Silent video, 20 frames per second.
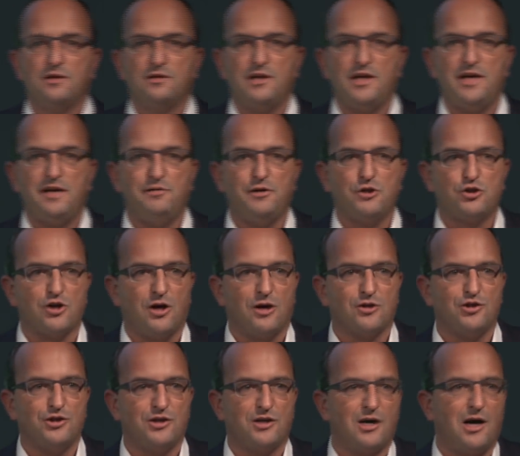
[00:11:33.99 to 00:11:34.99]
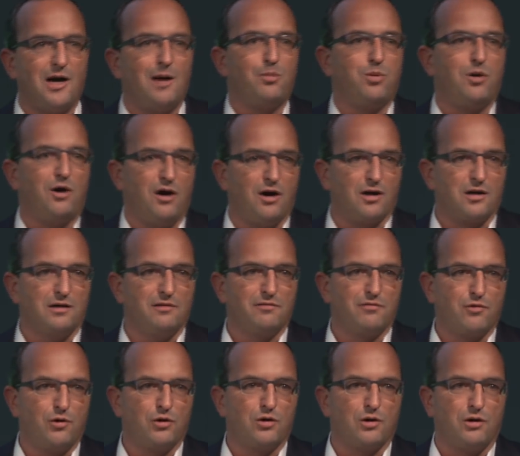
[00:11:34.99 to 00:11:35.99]
the EV charging car park in
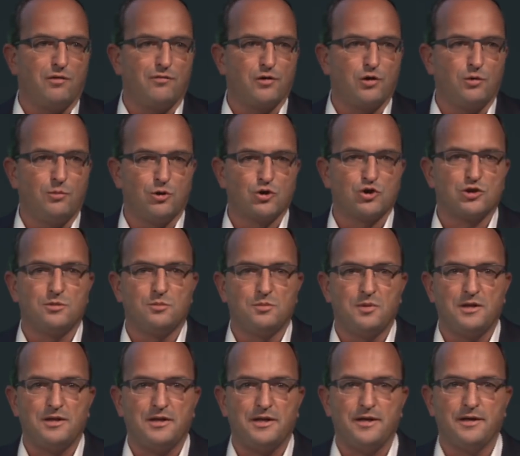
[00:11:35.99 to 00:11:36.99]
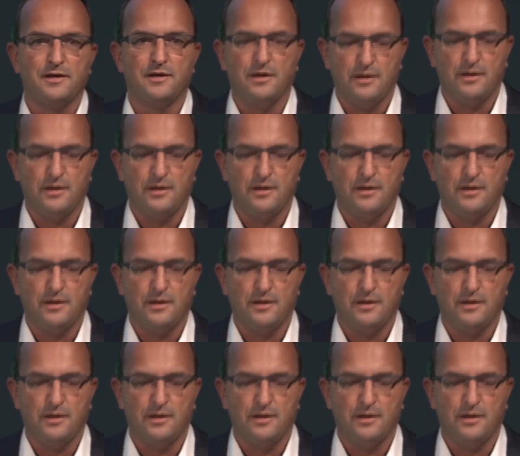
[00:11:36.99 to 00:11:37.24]
front of a commercial building